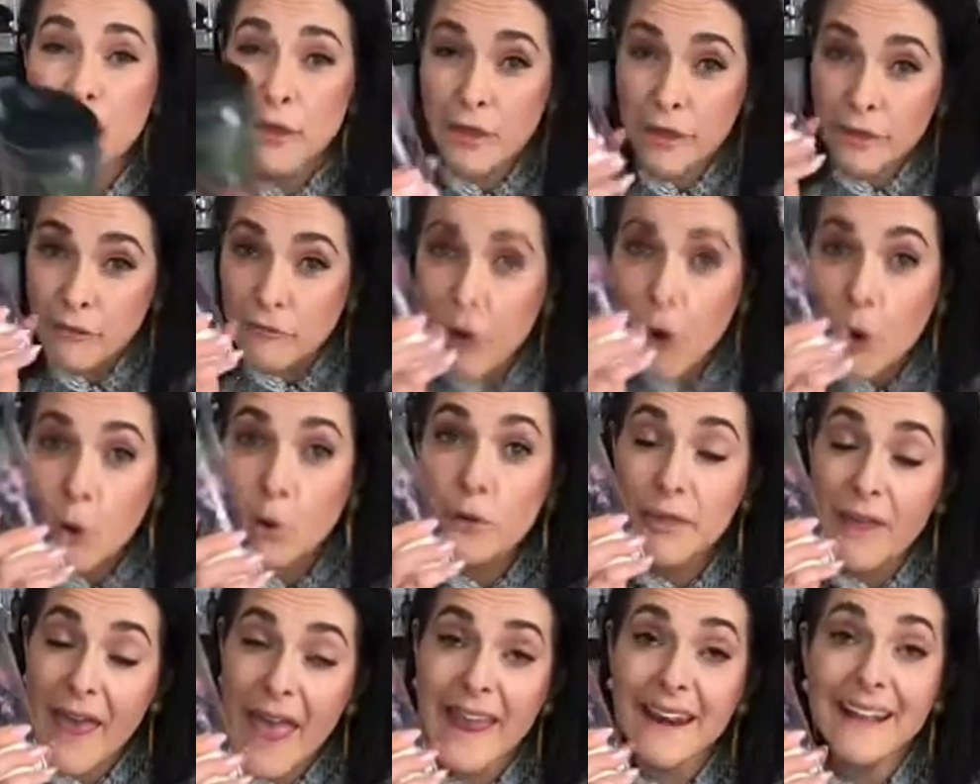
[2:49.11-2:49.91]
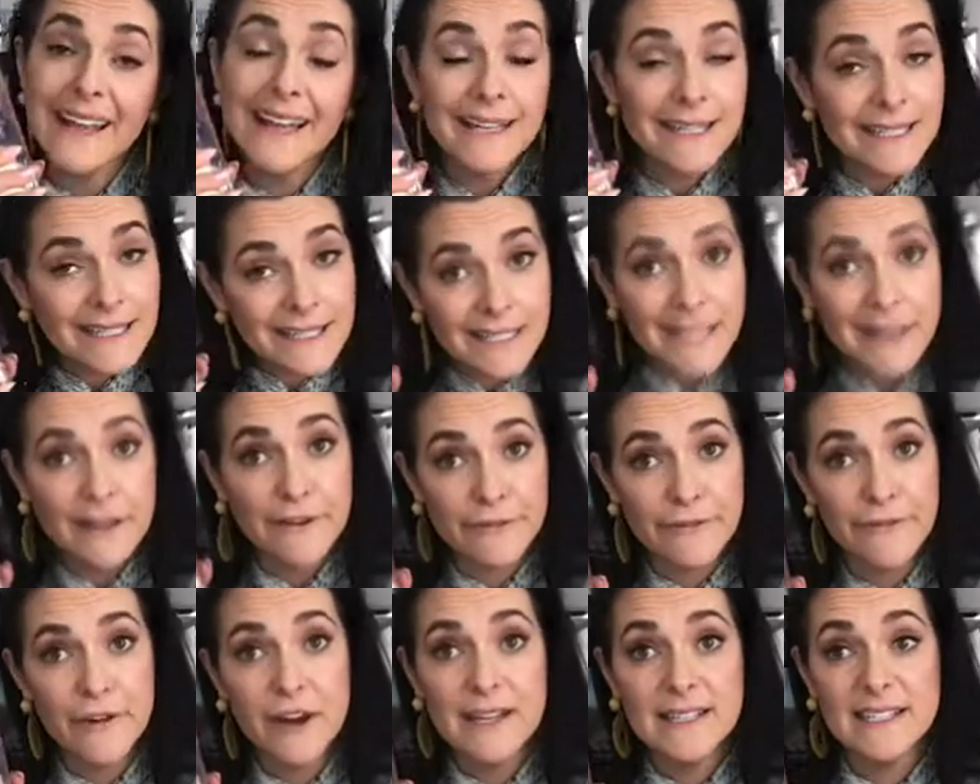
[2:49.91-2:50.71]
Throw that into the
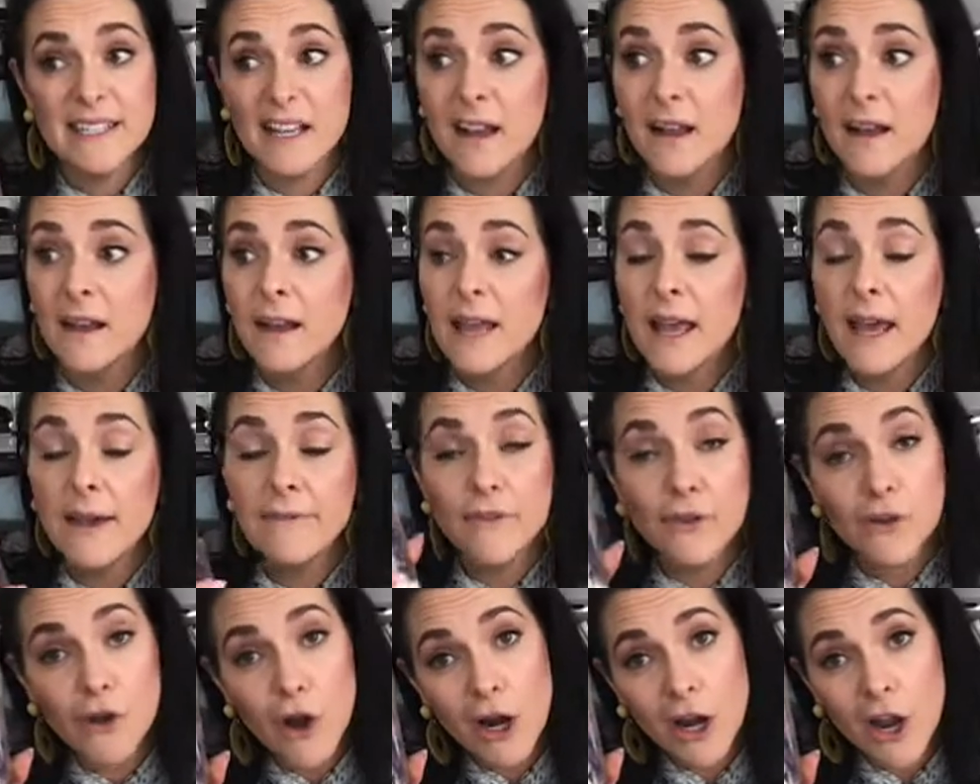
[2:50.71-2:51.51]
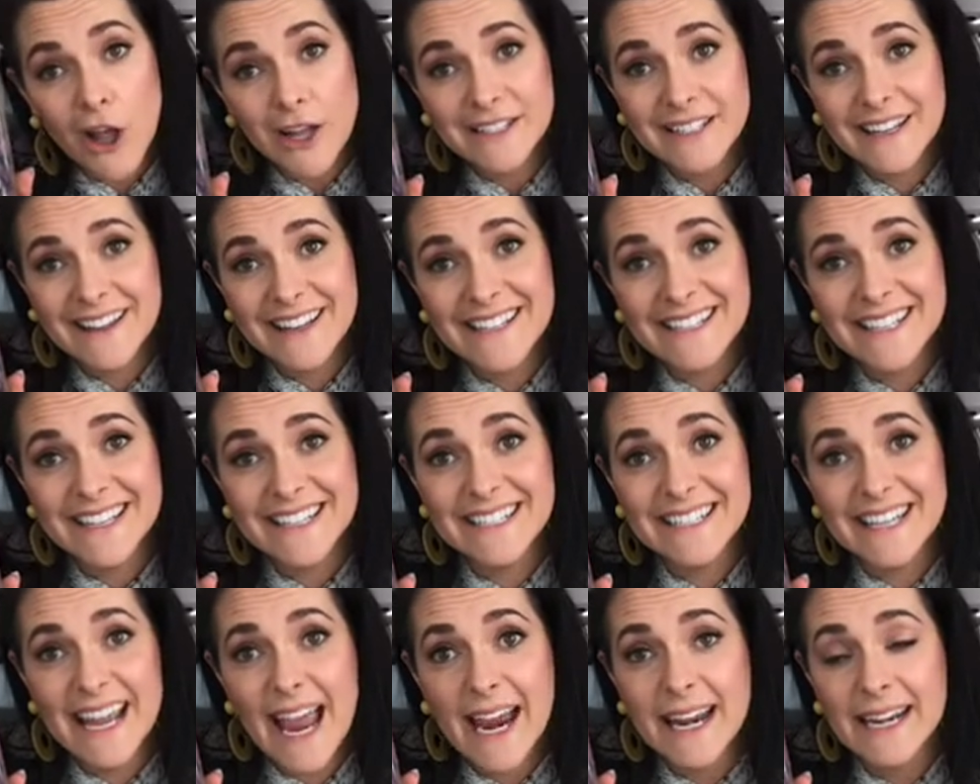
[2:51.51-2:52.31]
freezer. If you've got lots of these
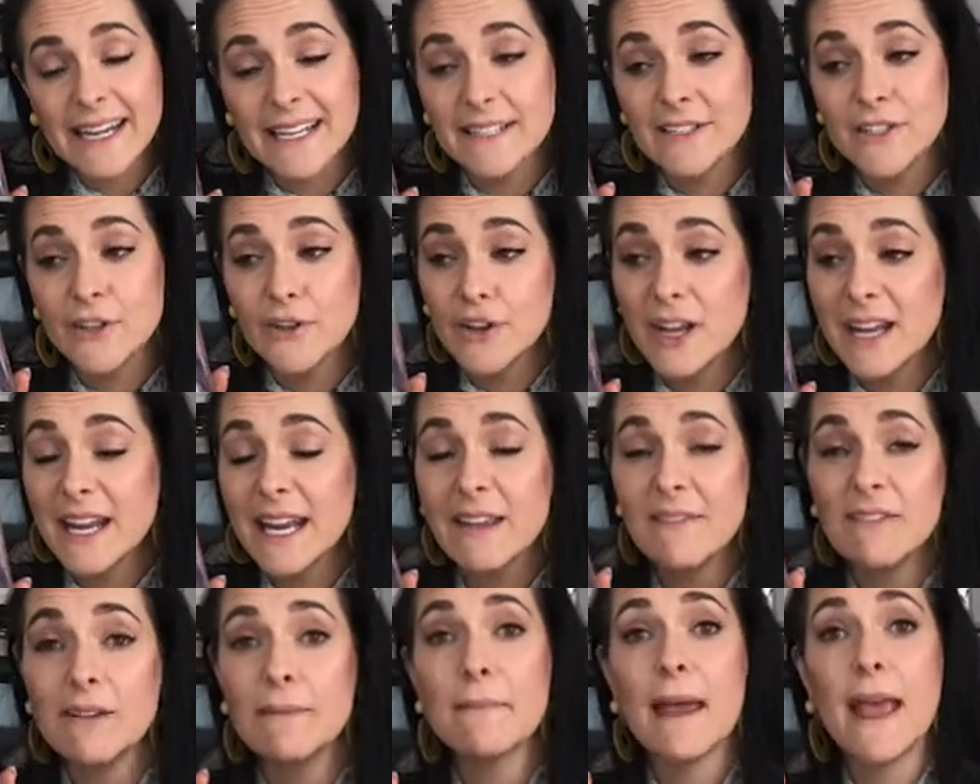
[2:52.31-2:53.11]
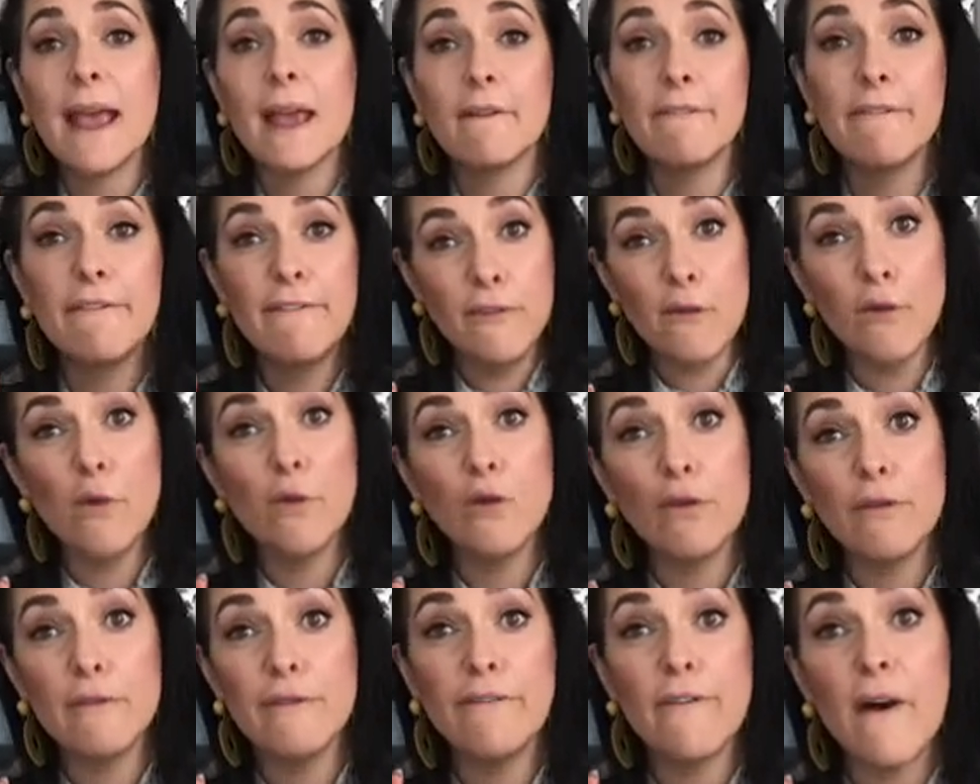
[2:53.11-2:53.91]
containers, you could even make 4
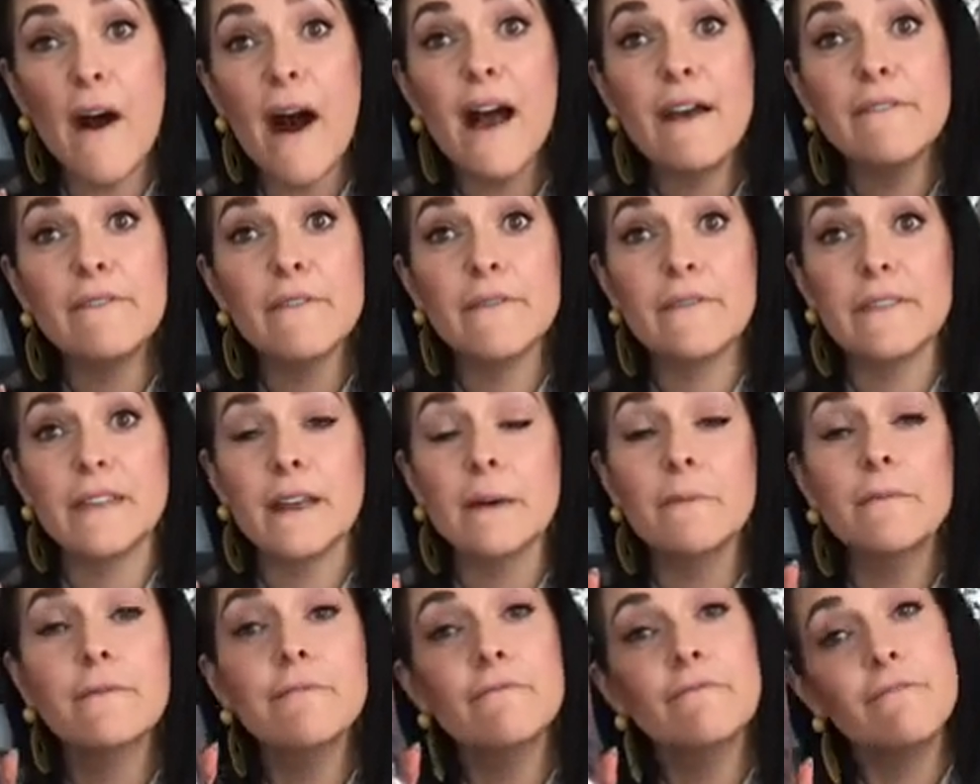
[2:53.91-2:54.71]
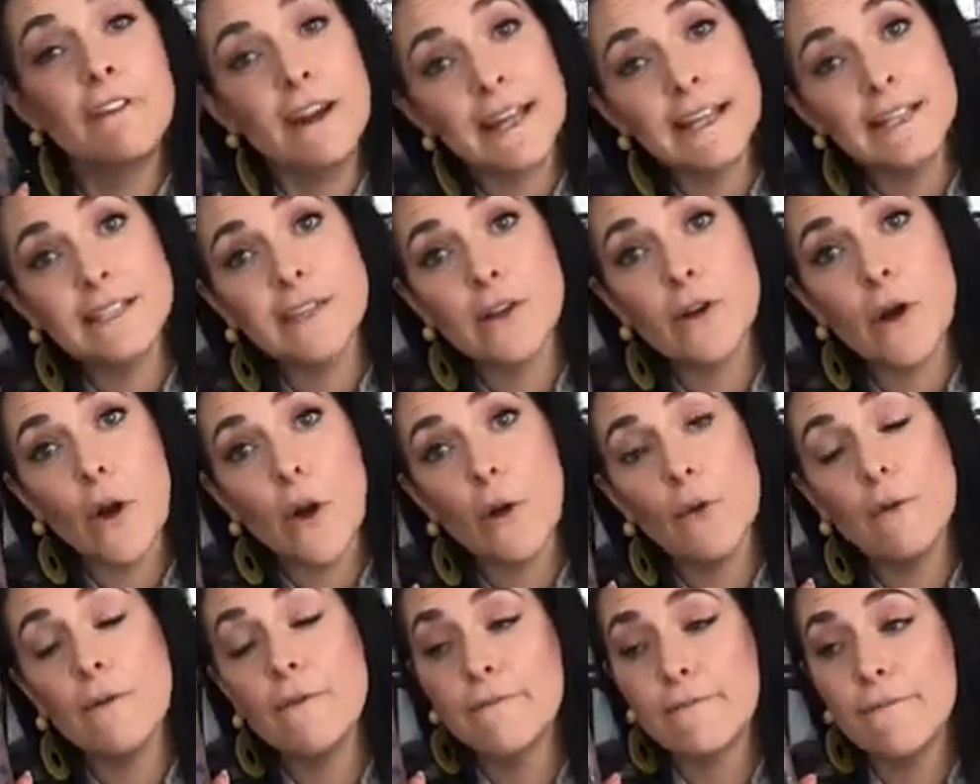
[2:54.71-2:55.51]
or 5 of them ready to
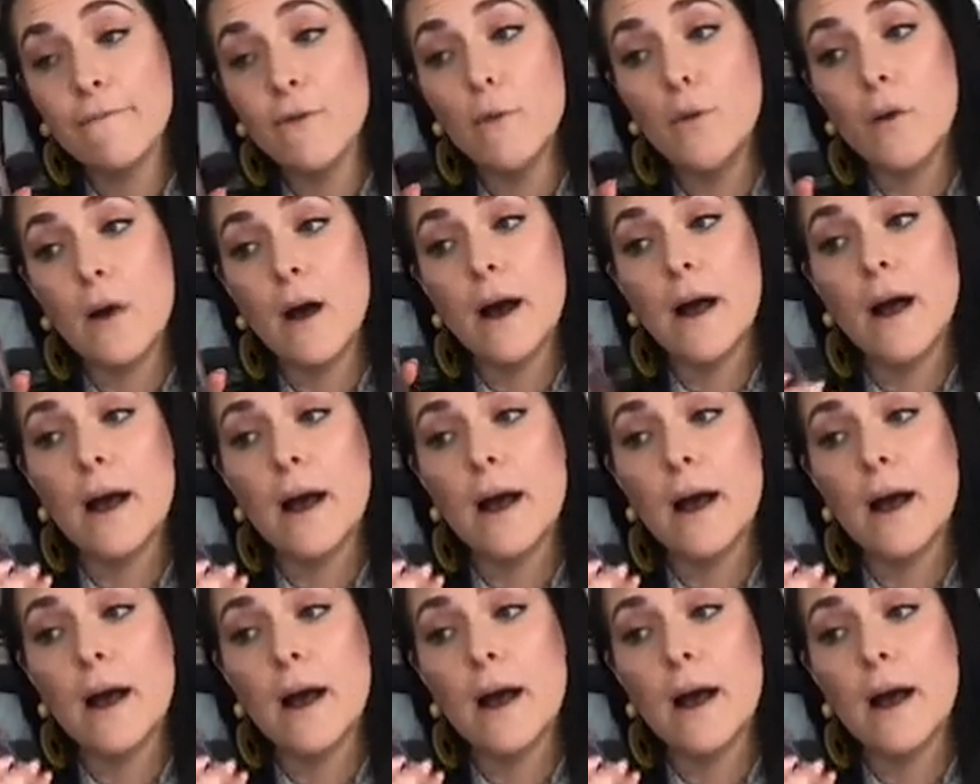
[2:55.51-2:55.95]
go for